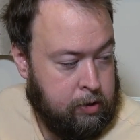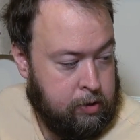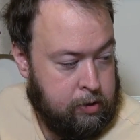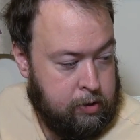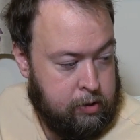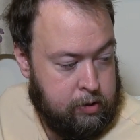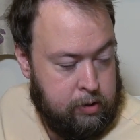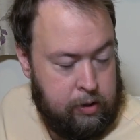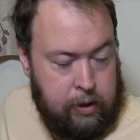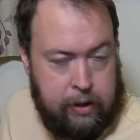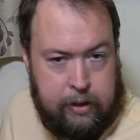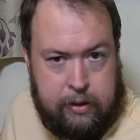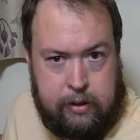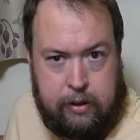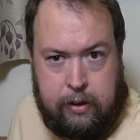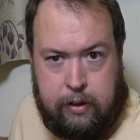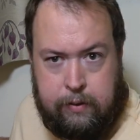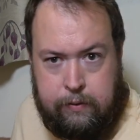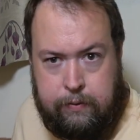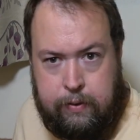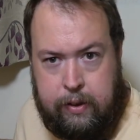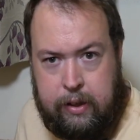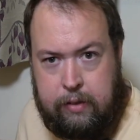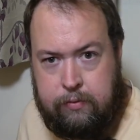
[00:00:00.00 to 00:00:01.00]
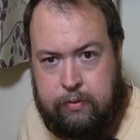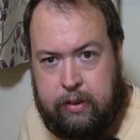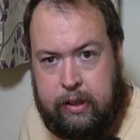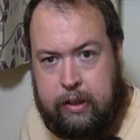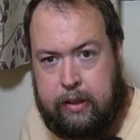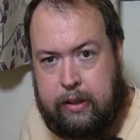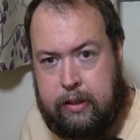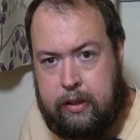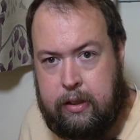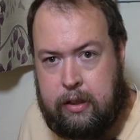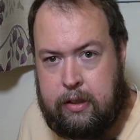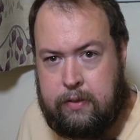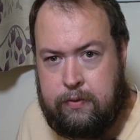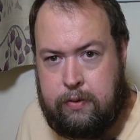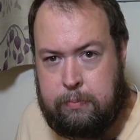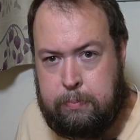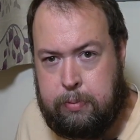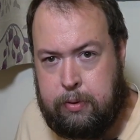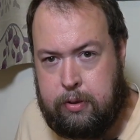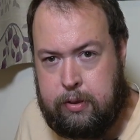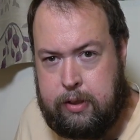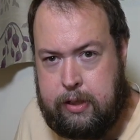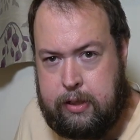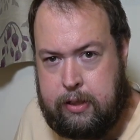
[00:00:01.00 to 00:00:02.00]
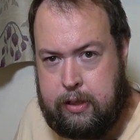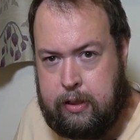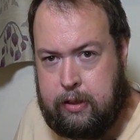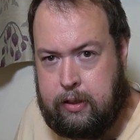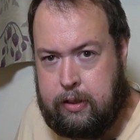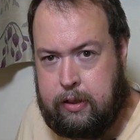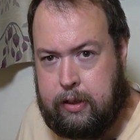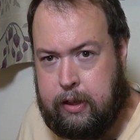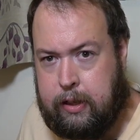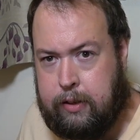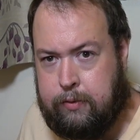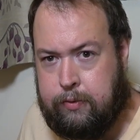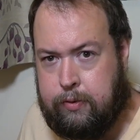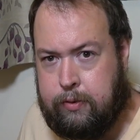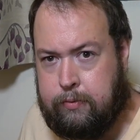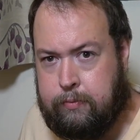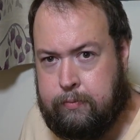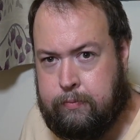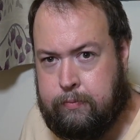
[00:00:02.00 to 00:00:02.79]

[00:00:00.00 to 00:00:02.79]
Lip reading: so that I can fit really useful boxes underneath.